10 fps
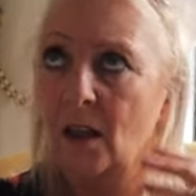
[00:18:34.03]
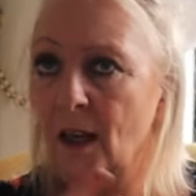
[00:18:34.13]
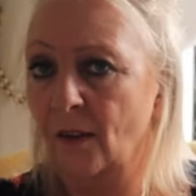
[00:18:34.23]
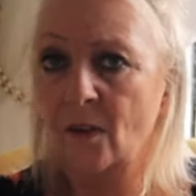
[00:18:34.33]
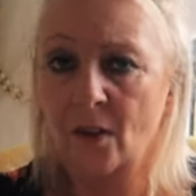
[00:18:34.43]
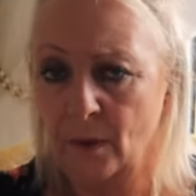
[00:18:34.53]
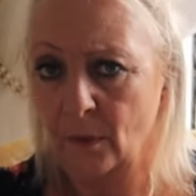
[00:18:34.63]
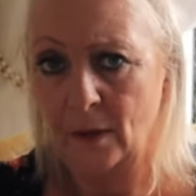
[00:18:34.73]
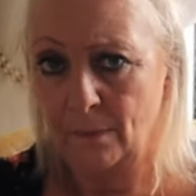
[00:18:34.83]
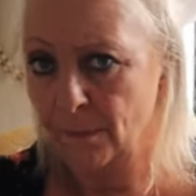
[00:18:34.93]
even though he
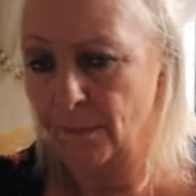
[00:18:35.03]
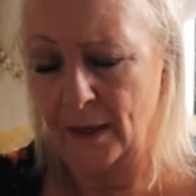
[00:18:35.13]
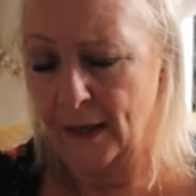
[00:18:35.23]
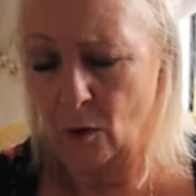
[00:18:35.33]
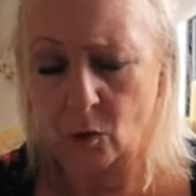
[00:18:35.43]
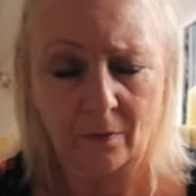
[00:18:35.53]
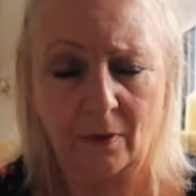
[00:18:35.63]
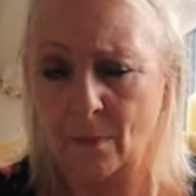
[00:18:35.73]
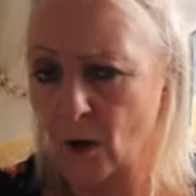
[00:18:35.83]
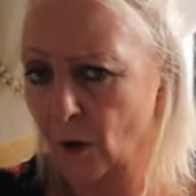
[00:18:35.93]
would have been held on
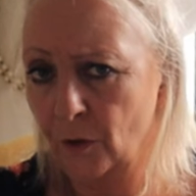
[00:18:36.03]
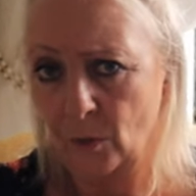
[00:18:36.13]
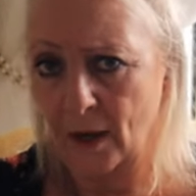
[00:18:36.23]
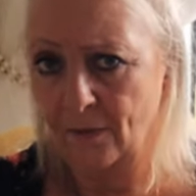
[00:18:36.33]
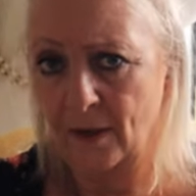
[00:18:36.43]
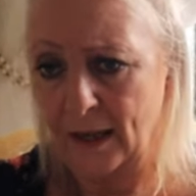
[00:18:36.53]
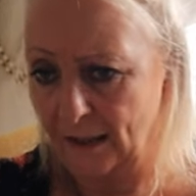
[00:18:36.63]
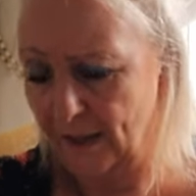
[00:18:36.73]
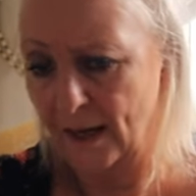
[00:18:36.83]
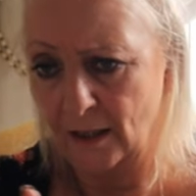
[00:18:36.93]
remand whatever,
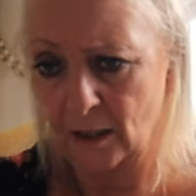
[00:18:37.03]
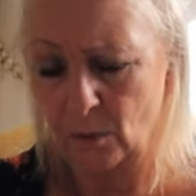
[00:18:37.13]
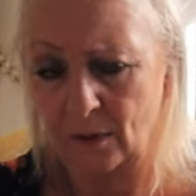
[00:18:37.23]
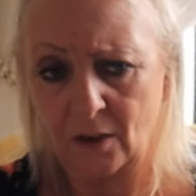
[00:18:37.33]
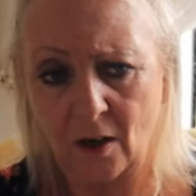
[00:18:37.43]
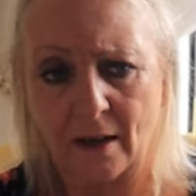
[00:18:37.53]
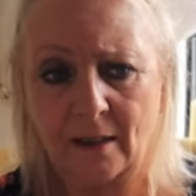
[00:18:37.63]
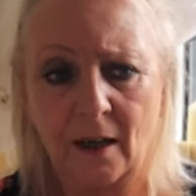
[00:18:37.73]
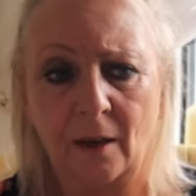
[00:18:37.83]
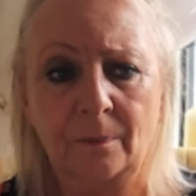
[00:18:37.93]
his sentence would have started.
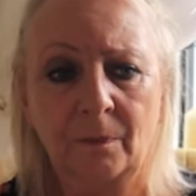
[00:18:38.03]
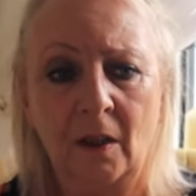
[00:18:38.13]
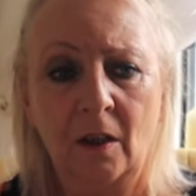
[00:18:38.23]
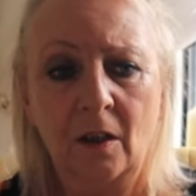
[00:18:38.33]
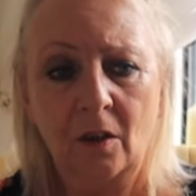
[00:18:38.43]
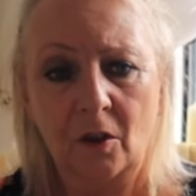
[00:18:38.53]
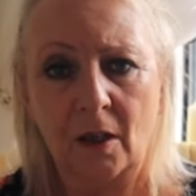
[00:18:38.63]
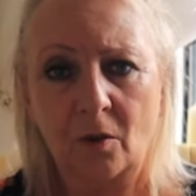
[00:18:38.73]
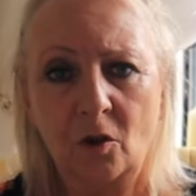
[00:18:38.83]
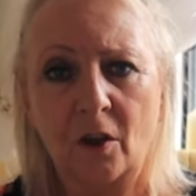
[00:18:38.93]
So, you
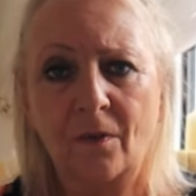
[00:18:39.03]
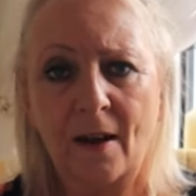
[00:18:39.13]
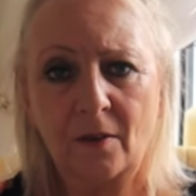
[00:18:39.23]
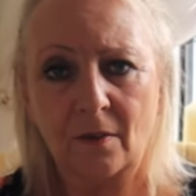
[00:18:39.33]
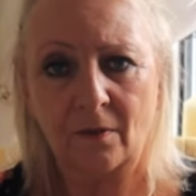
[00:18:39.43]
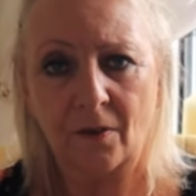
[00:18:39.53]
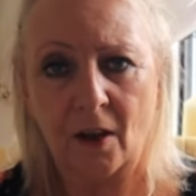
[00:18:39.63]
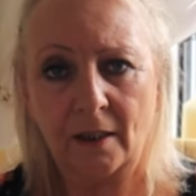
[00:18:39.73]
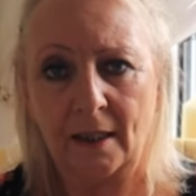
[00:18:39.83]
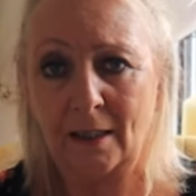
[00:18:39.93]
know,
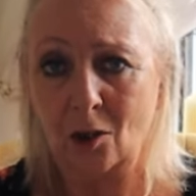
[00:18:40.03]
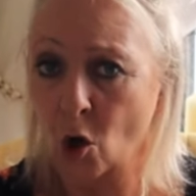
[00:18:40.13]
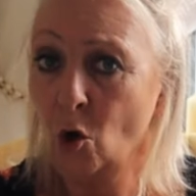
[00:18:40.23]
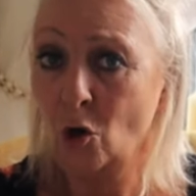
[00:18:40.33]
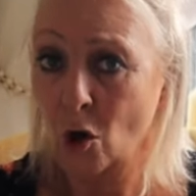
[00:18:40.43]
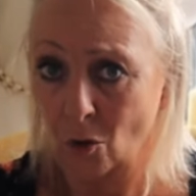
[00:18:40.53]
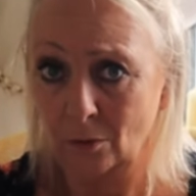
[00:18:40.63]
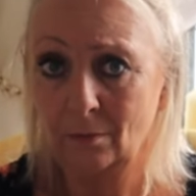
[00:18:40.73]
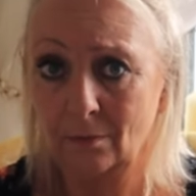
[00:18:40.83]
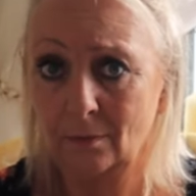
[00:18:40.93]
2030 is not
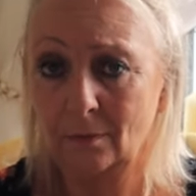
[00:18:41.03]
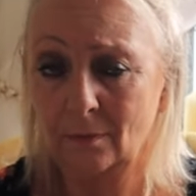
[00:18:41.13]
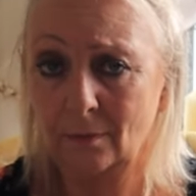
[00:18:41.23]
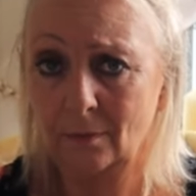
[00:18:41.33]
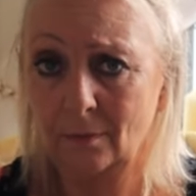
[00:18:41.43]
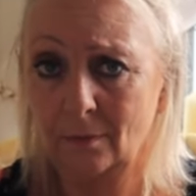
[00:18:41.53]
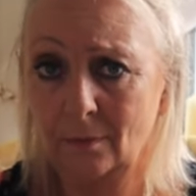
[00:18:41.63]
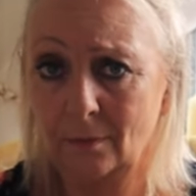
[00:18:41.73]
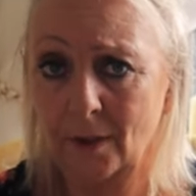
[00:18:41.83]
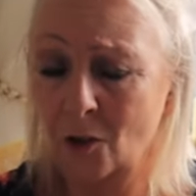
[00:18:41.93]
long.
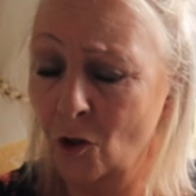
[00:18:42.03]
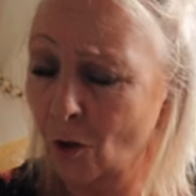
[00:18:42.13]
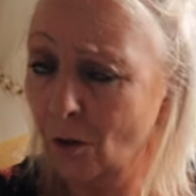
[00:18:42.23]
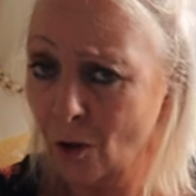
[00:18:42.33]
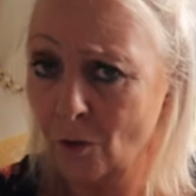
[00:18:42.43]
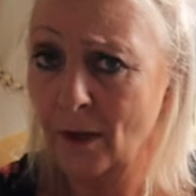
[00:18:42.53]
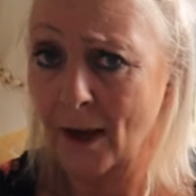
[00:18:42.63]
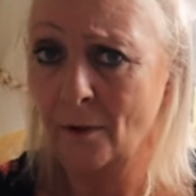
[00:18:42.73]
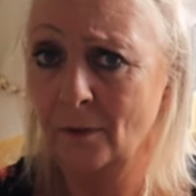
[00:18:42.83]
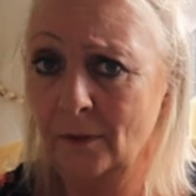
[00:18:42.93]
It's not long
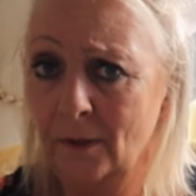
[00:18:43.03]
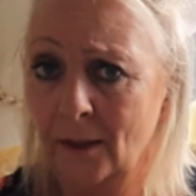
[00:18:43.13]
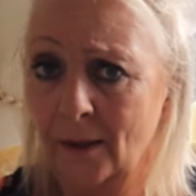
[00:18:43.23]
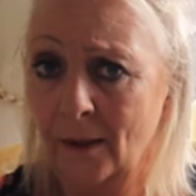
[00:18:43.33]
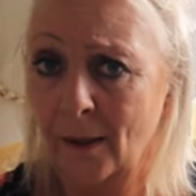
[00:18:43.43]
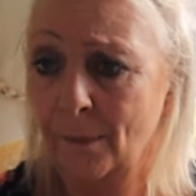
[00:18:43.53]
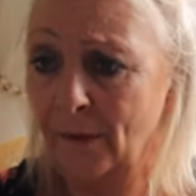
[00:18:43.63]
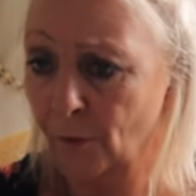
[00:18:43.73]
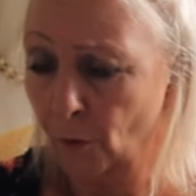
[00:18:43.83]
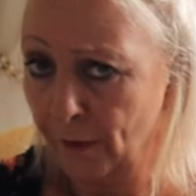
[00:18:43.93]
now
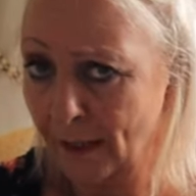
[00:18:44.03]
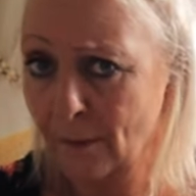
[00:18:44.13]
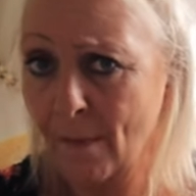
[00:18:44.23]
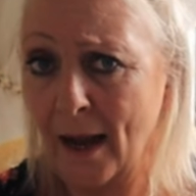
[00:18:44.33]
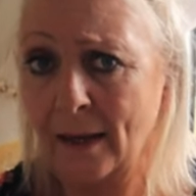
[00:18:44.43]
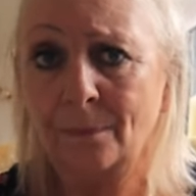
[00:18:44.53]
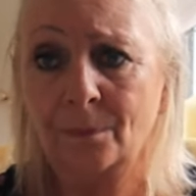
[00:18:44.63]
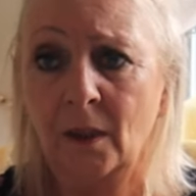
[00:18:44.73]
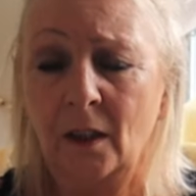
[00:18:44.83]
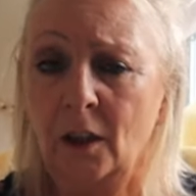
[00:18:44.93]
before this man,
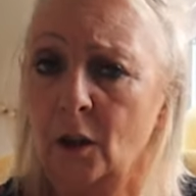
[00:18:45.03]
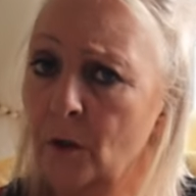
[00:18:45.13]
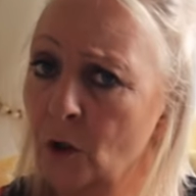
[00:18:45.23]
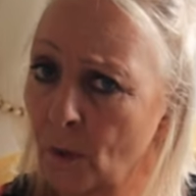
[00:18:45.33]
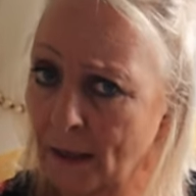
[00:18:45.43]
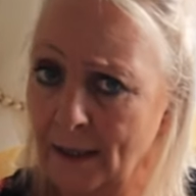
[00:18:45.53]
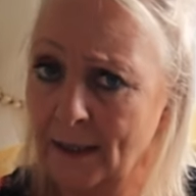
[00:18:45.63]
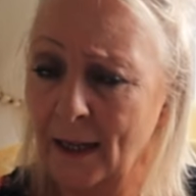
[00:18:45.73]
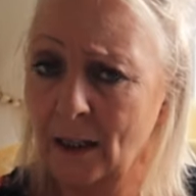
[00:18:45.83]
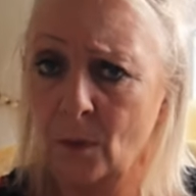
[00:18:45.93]
who was
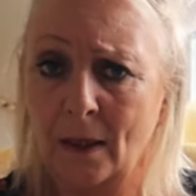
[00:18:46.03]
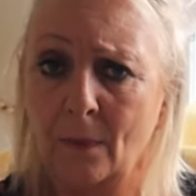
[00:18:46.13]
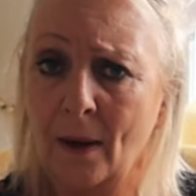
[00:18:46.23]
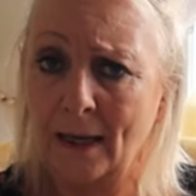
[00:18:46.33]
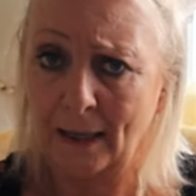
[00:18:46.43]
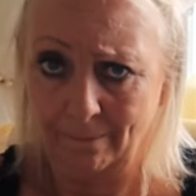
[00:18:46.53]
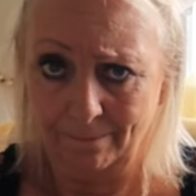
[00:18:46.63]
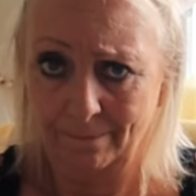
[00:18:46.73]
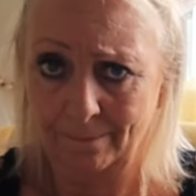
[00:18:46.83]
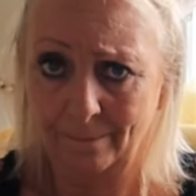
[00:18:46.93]
26 when he went in,
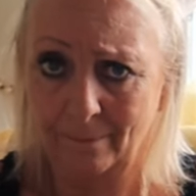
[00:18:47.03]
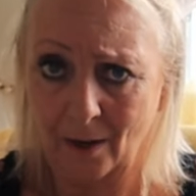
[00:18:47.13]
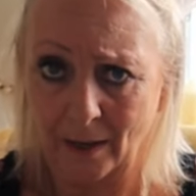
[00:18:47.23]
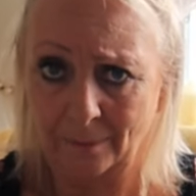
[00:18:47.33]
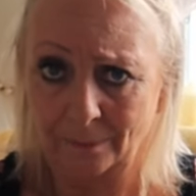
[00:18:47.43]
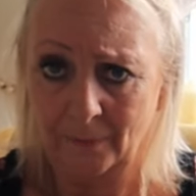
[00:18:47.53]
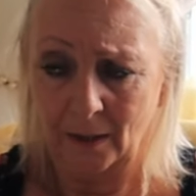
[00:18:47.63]
right,